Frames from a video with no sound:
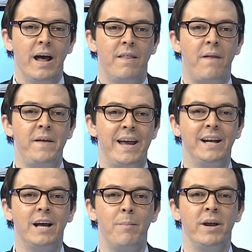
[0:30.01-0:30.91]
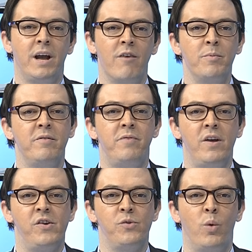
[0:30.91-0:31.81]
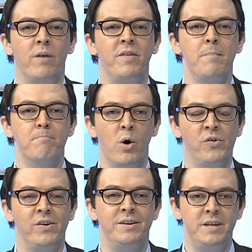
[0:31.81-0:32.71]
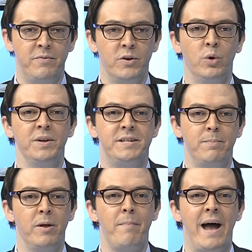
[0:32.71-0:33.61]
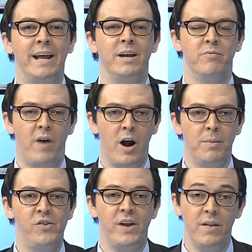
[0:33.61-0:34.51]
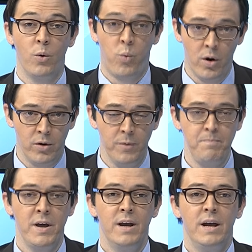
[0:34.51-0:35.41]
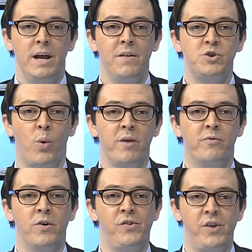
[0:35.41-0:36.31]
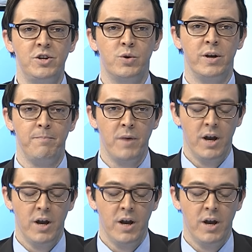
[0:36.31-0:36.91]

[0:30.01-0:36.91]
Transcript: that the incoming government faces one of the most difficult diplomatic environments in the world in the 21st century.